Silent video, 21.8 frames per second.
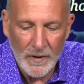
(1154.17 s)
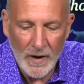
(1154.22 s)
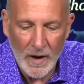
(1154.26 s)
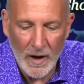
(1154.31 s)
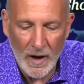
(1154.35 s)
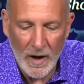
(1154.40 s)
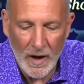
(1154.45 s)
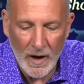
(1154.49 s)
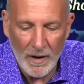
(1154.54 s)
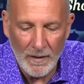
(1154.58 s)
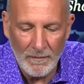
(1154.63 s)

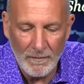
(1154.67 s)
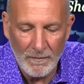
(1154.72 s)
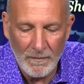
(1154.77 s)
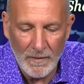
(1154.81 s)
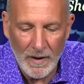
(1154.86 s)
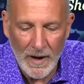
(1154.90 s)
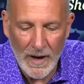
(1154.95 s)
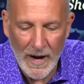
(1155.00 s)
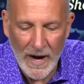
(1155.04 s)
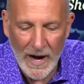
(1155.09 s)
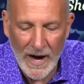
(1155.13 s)
um,
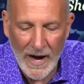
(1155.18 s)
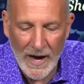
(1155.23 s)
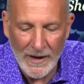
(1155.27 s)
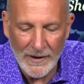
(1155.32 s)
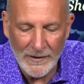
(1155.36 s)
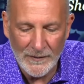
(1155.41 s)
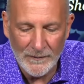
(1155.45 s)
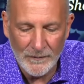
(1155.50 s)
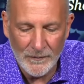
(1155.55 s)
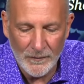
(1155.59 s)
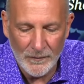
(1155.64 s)

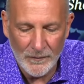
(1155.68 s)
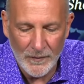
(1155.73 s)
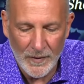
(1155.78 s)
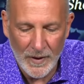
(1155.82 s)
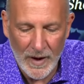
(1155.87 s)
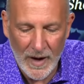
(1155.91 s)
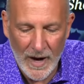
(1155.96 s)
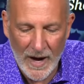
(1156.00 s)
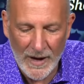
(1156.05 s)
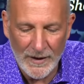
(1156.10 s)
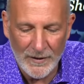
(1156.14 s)
on
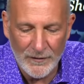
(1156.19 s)
on